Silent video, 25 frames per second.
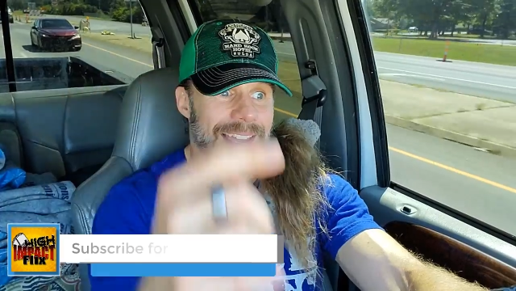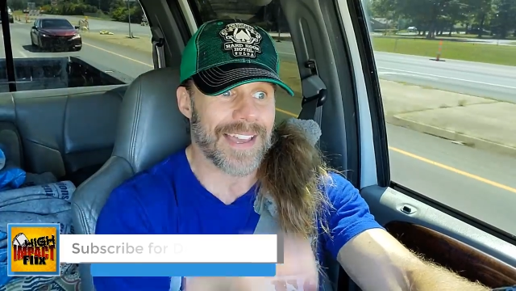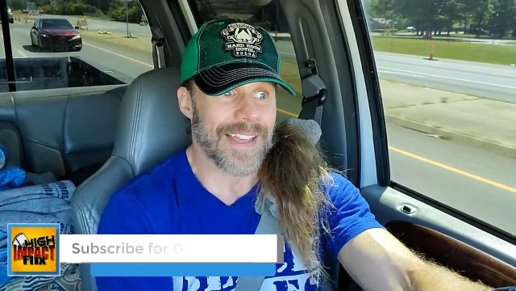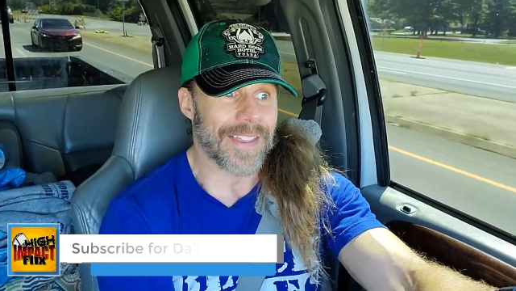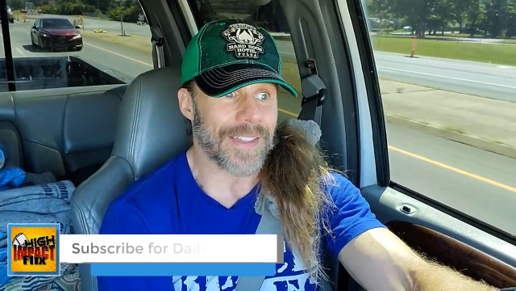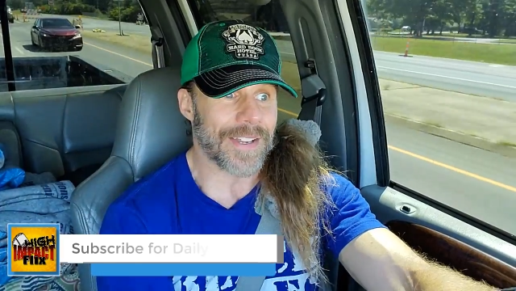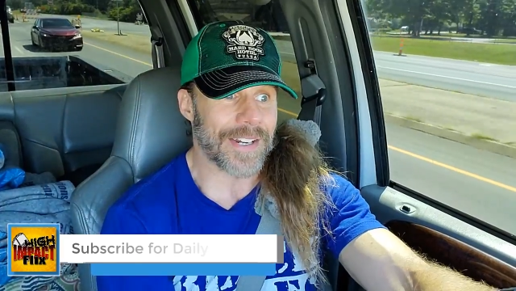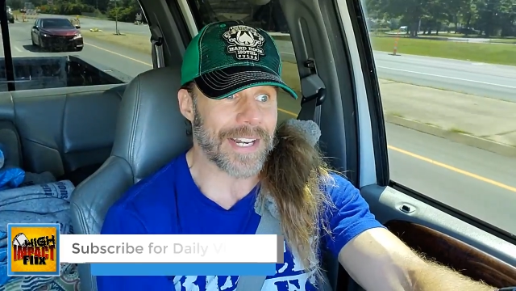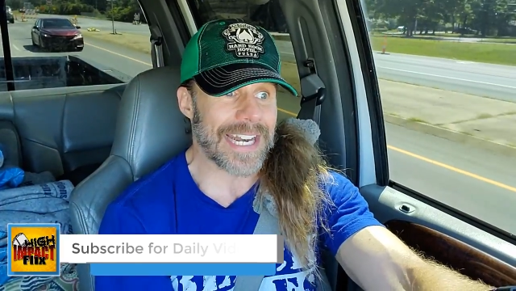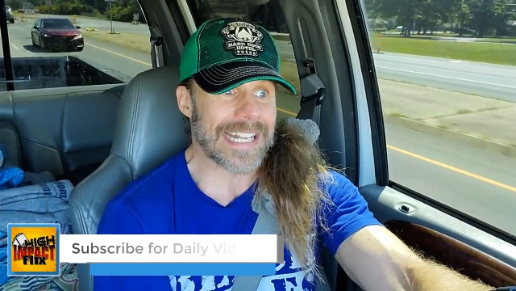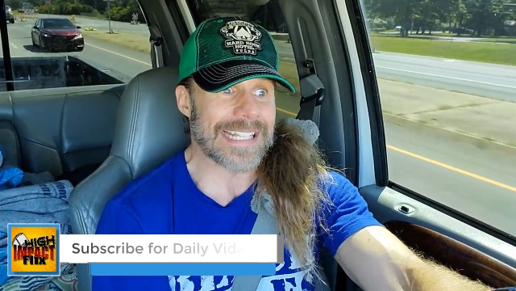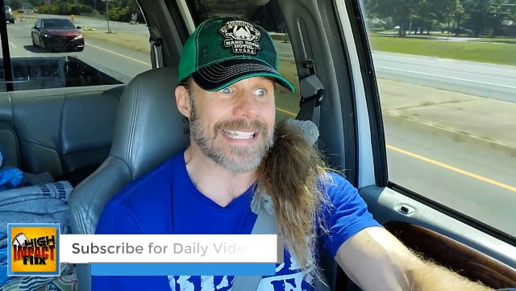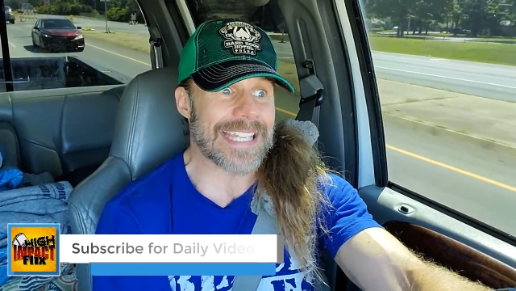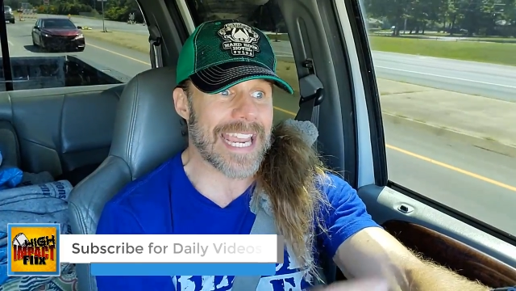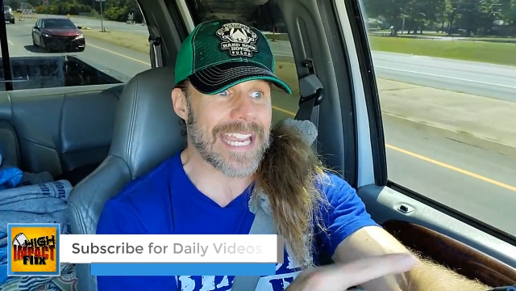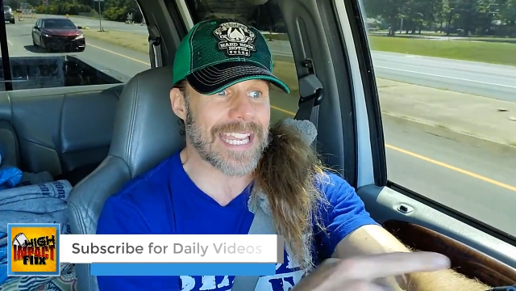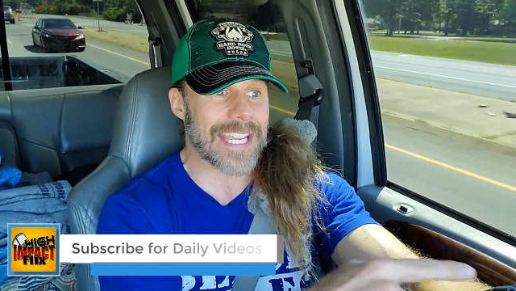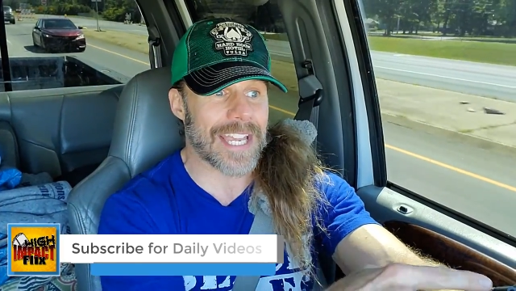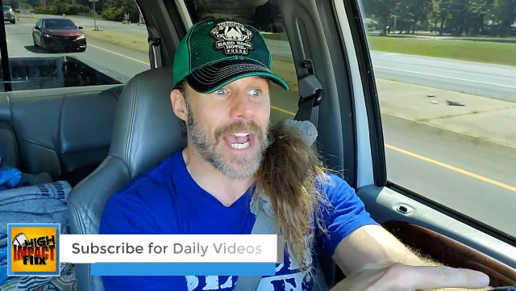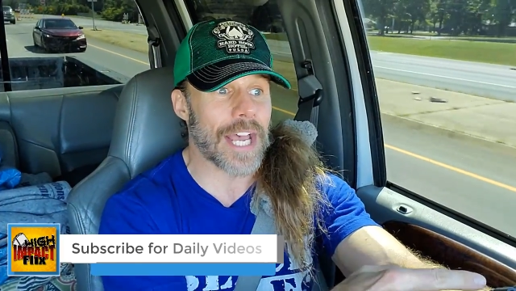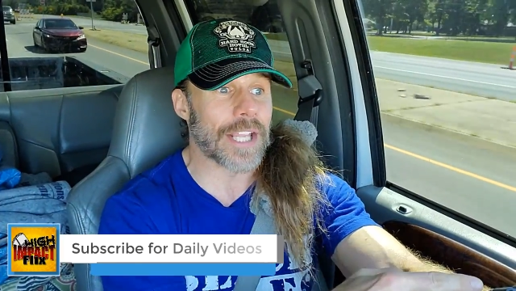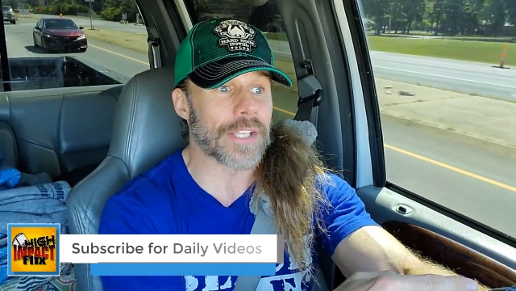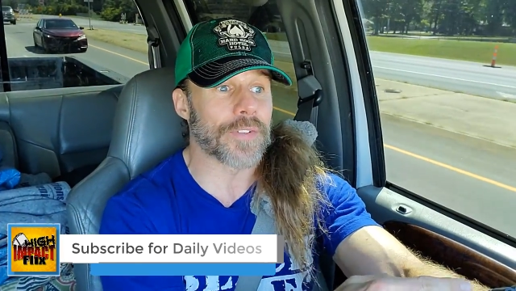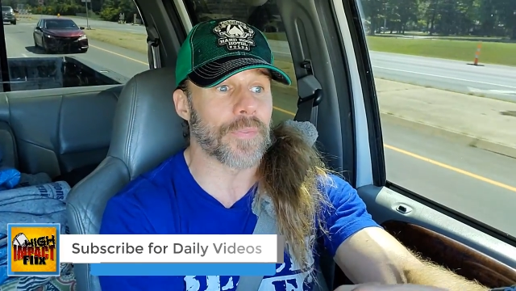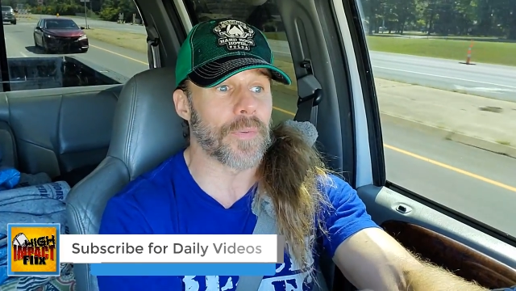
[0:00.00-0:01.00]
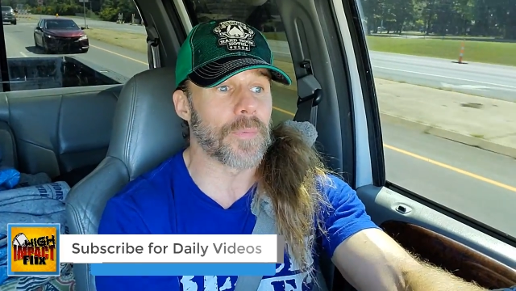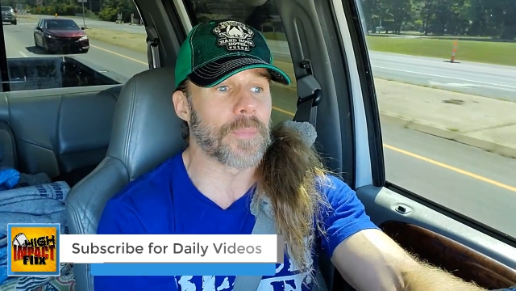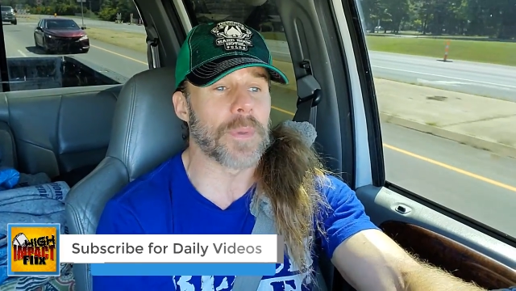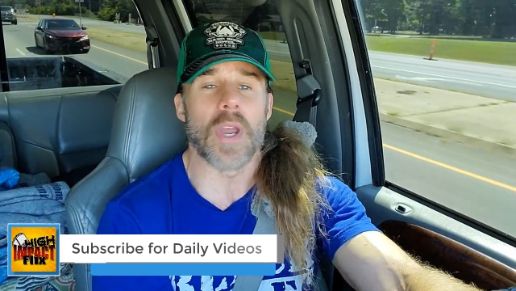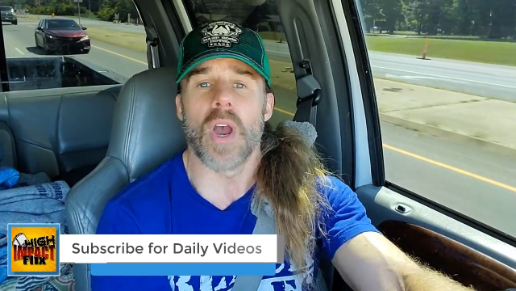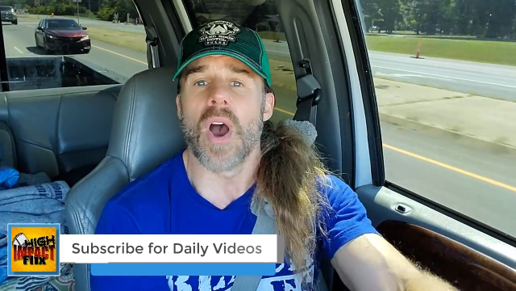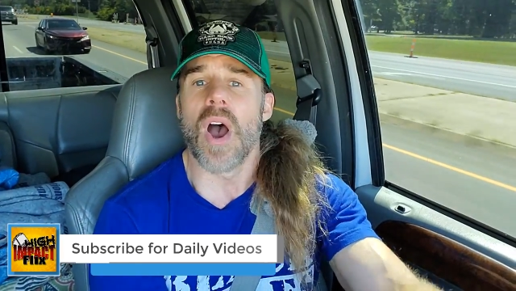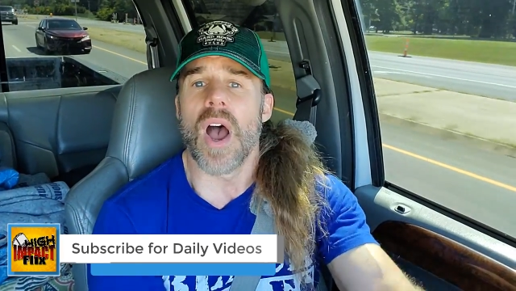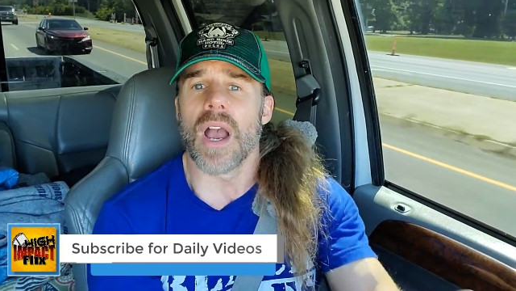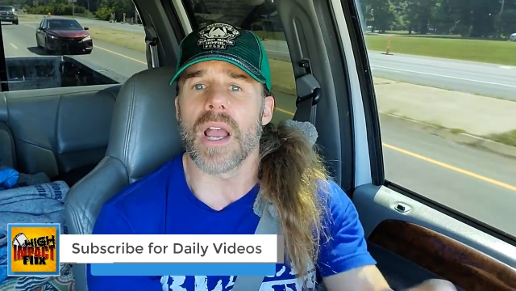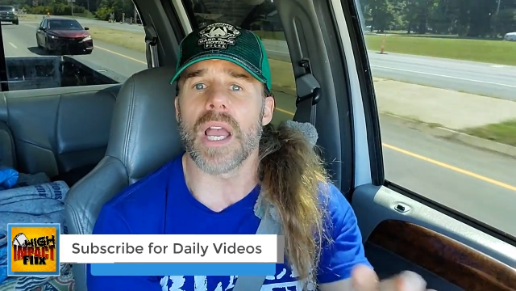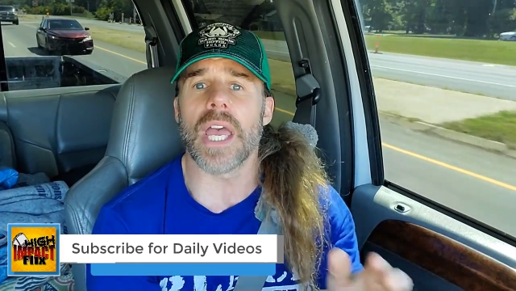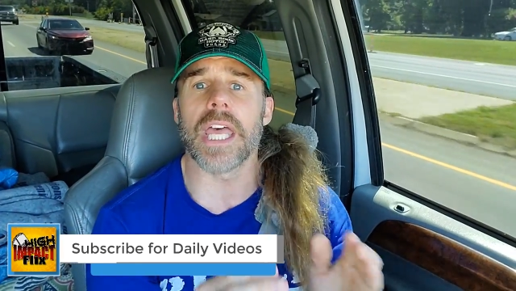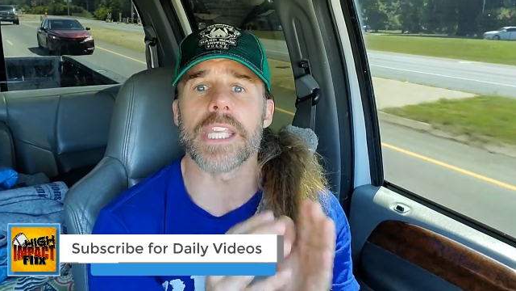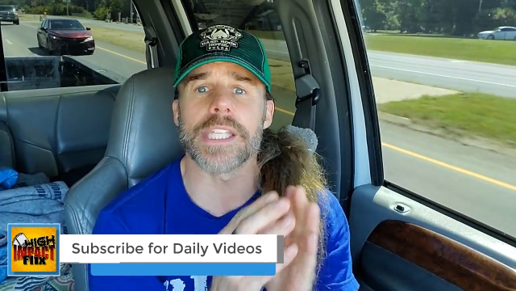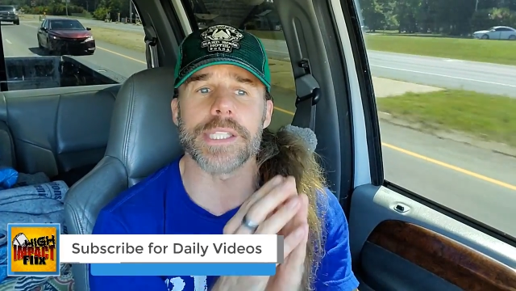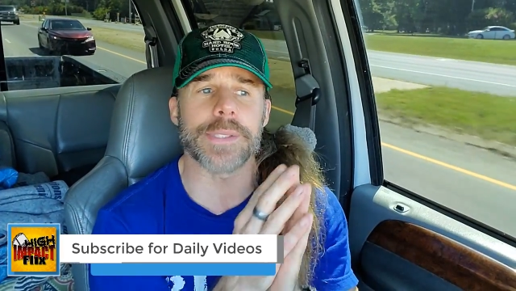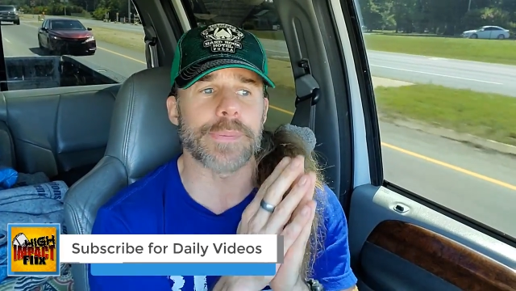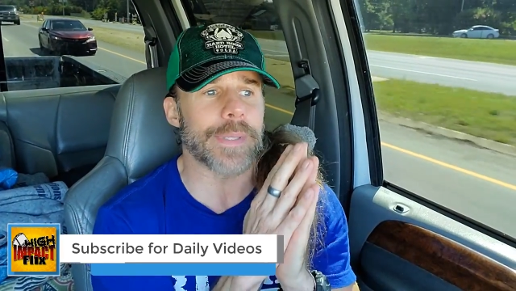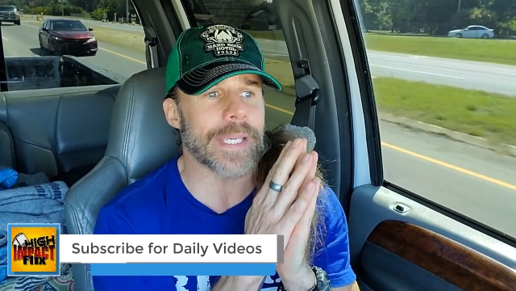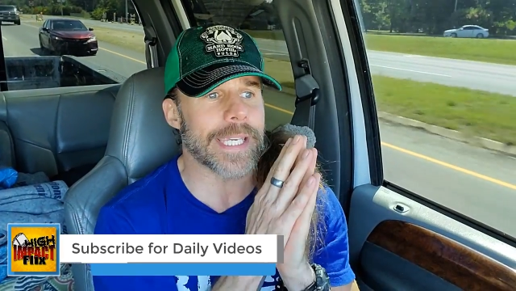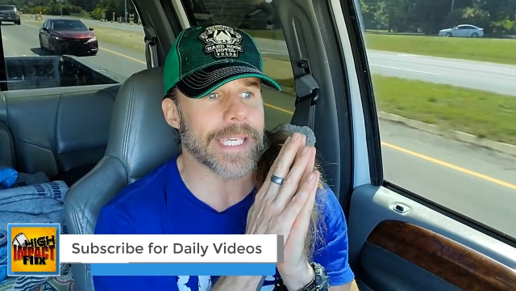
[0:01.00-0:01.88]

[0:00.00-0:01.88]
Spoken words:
They're going to take guns from you because